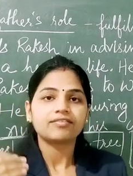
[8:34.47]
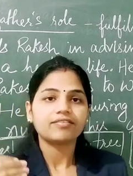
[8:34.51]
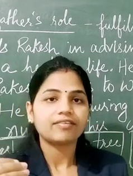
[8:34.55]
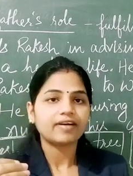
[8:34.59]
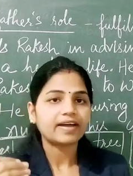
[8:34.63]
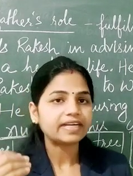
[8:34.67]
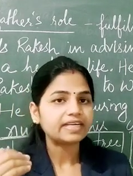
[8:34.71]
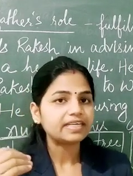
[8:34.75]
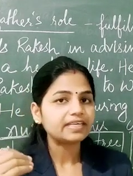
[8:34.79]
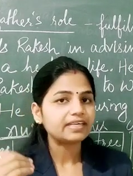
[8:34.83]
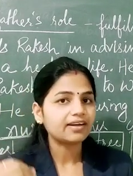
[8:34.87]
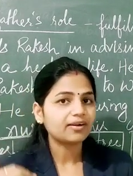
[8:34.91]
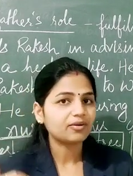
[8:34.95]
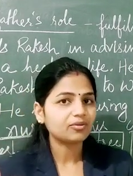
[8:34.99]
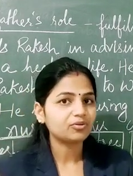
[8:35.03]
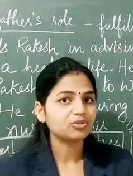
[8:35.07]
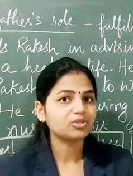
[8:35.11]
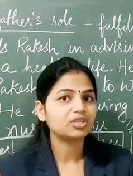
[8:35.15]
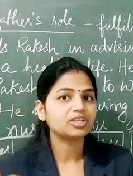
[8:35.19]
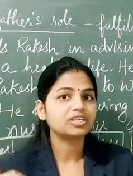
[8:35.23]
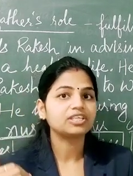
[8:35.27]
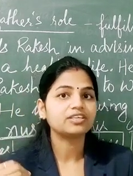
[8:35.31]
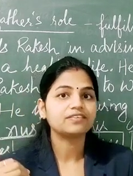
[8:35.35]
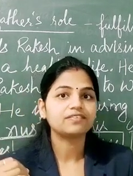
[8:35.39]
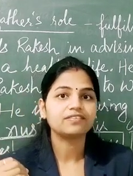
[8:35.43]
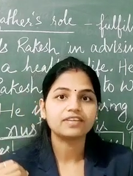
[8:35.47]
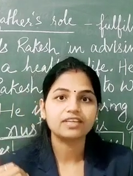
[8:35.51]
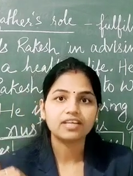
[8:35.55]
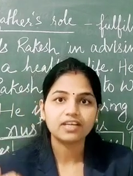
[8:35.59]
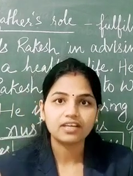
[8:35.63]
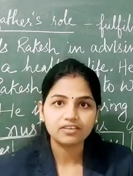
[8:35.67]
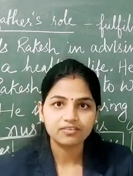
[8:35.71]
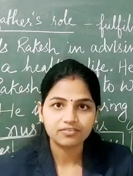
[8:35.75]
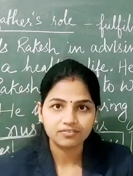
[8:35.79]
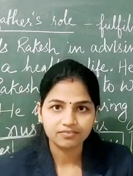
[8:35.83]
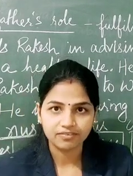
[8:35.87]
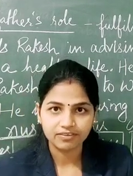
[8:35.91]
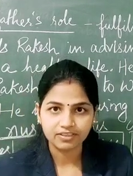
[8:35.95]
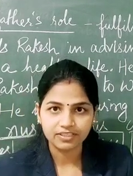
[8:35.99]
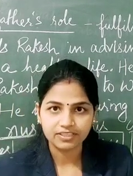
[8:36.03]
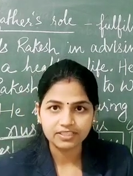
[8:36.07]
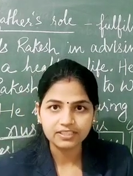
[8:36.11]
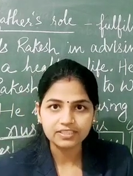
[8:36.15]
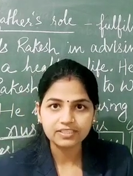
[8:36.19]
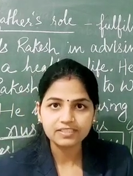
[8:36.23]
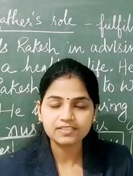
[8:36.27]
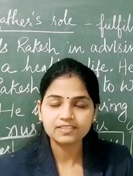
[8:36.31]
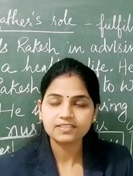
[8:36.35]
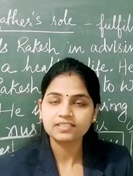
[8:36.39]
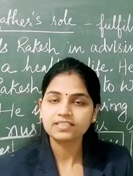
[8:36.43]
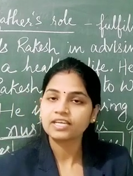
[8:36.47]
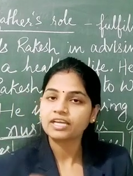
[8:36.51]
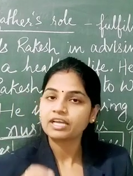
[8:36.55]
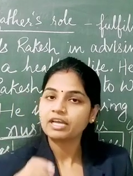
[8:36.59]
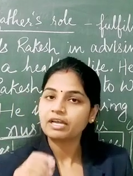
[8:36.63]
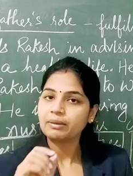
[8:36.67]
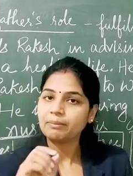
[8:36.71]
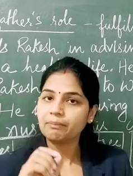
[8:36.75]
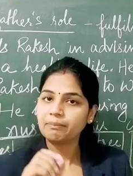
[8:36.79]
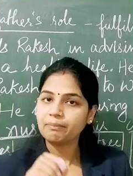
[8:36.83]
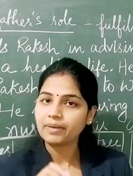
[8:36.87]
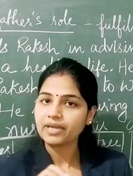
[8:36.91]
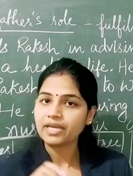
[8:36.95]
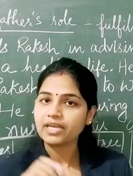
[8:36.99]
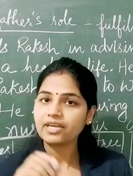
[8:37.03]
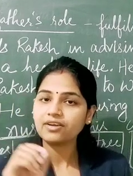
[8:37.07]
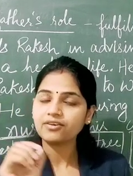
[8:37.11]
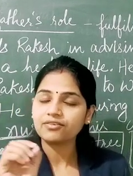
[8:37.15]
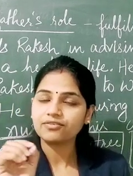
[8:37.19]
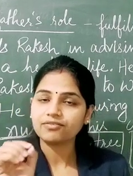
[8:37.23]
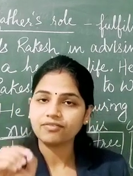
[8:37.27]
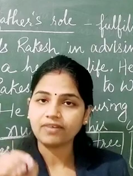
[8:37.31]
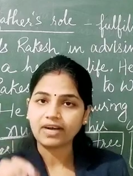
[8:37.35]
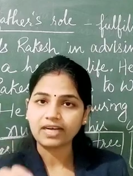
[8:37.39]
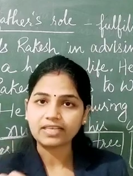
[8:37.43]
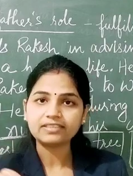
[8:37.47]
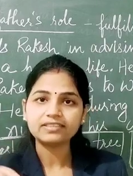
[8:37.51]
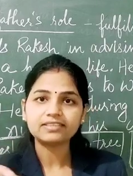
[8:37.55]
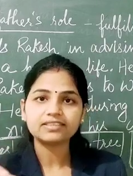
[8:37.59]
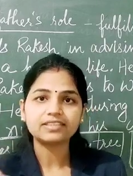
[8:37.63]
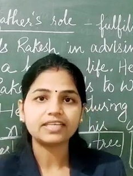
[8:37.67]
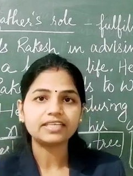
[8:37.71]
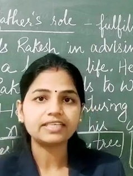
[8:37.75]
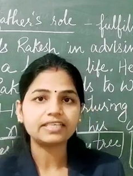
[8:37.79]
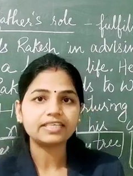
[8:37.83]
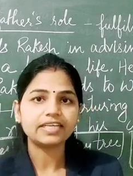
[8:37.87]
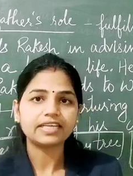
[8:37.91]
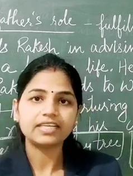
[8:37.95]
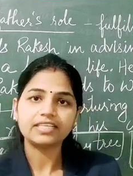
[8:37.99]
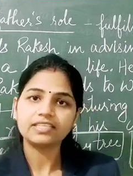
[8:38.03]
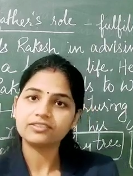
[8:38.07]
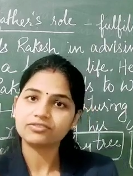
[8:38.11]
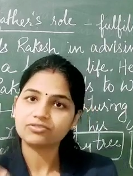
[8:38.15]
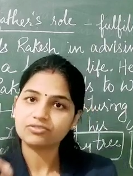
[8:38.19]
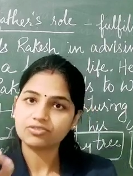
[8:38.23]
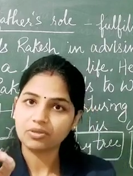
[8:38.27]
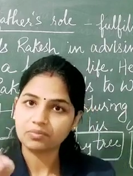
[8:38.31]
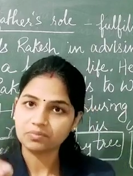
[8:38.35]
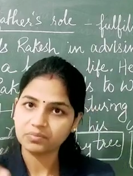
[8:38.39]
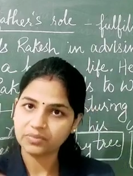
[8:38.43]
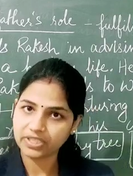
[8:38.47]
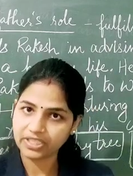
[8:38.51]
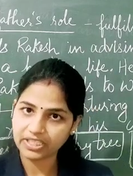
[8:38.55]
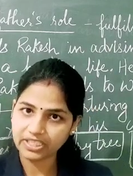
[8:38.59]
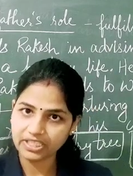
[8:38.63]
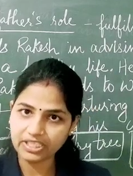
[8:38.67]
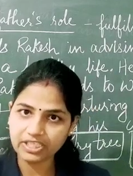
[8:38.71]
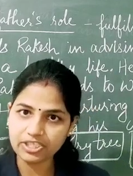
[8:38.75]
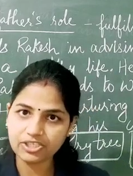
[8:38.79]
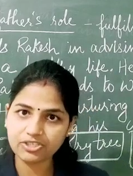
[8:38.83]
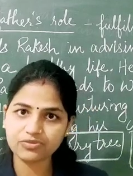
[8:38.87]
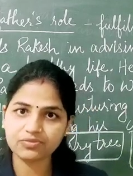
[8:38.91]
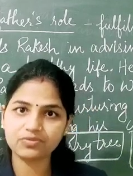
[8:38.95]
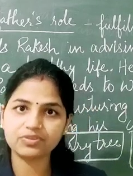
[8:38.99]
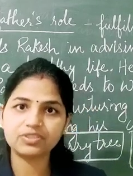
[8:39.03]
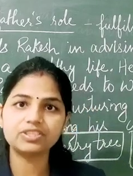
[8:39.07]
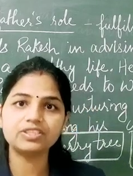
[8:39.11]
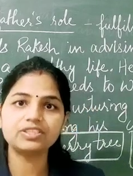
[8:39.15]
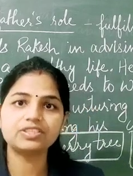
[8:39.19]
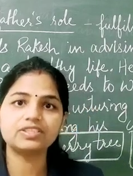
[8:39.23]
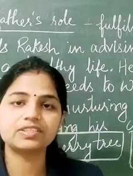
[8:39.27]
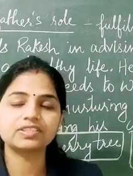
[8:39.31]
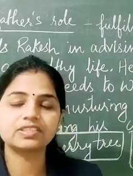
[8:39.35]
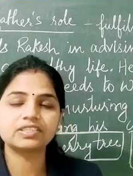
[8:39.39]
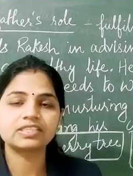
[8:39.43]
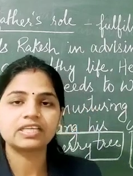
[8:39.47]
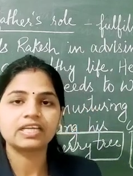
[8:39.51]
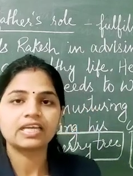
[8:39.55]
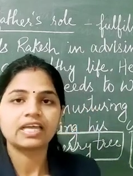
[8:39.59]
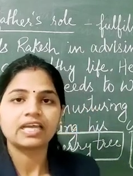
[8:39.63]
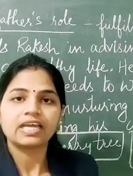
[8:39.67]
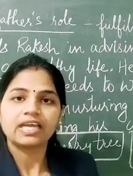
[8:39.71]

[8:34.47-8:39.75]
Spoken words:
Find out the difficult words. Make one sentence from each words.